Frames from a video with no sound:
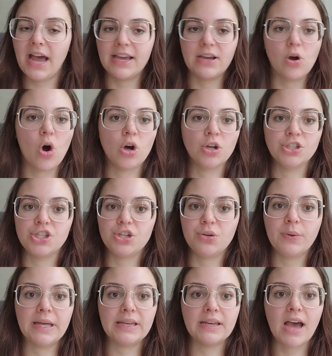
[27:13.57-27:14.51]
I can't
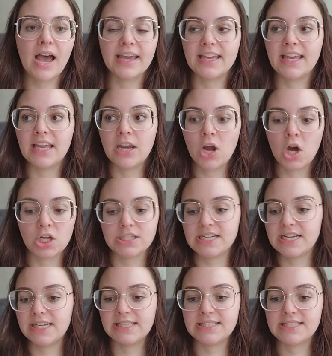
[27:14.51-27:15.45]
do it. I cannot
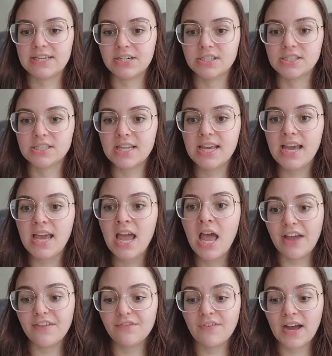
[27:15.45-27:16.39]
take it seriously.
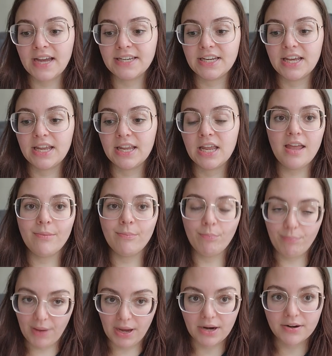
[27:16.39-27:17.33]
I find it
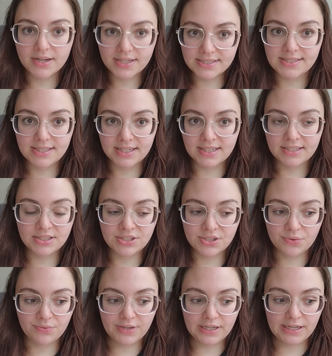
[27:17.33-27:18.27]
embarrassing
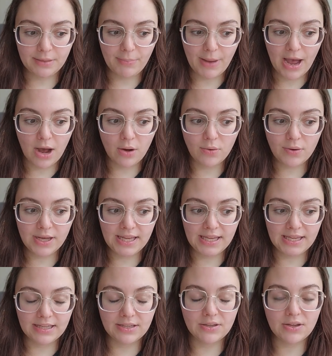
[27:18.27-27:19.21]
to read about.
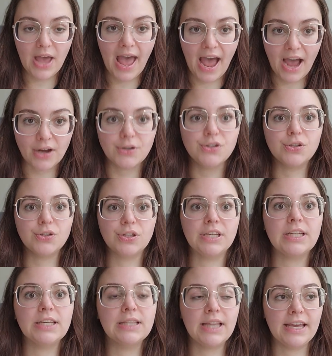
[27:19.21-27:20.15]
It
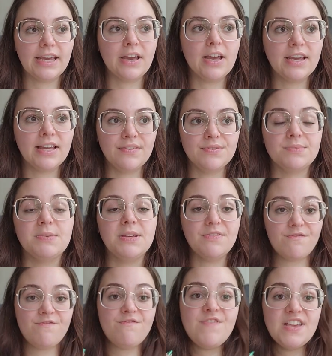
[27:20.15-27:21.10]
actually like gives me
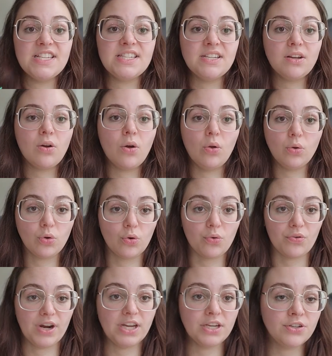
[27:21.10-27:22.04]
physical
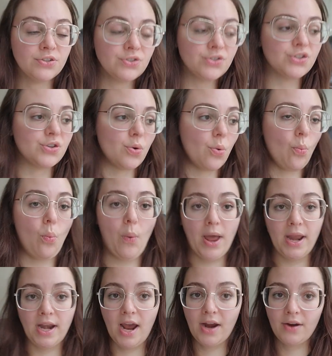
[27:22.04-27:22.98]
cringe
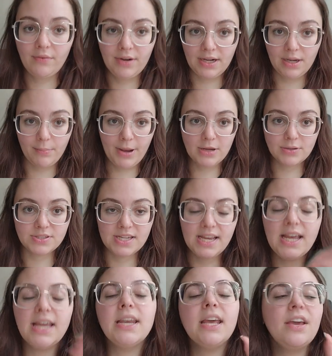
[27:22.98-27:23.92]
when I read about
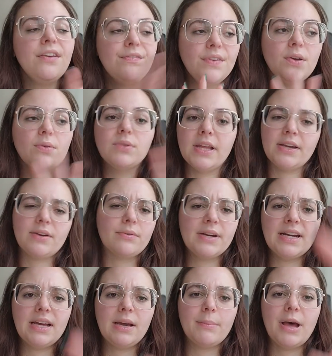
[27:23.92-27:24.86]
it. And if you like
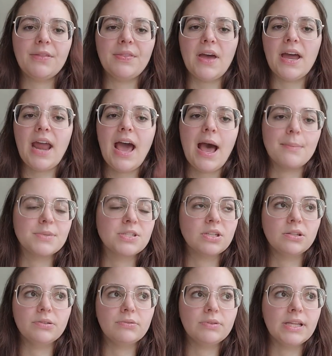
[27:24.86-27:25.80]
reading about that,
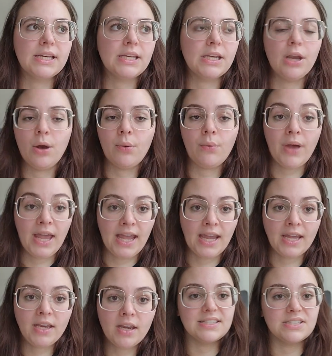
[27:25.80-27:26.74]
absolutely no
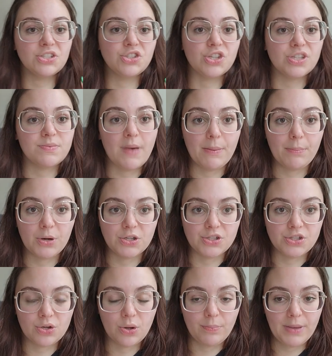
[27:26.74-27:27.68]
hate. This is just my
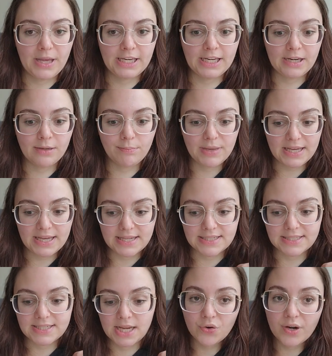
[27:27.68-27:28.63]
personal opinion
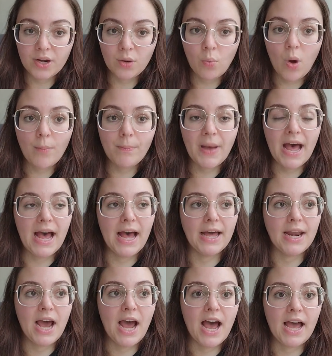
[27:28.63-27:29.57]
because during
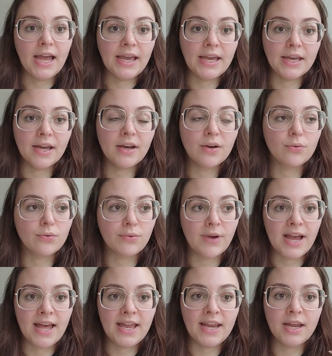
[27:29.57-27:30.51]
Wattpad, I
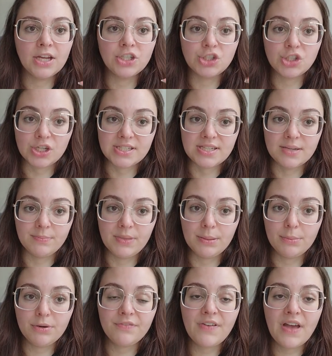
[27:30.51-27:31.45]
read Justin
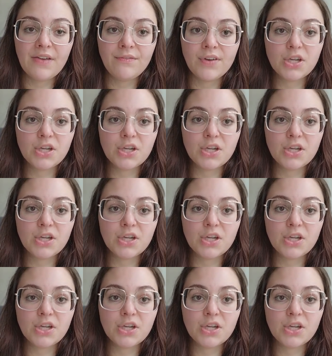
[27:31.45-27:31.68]
Bieber fan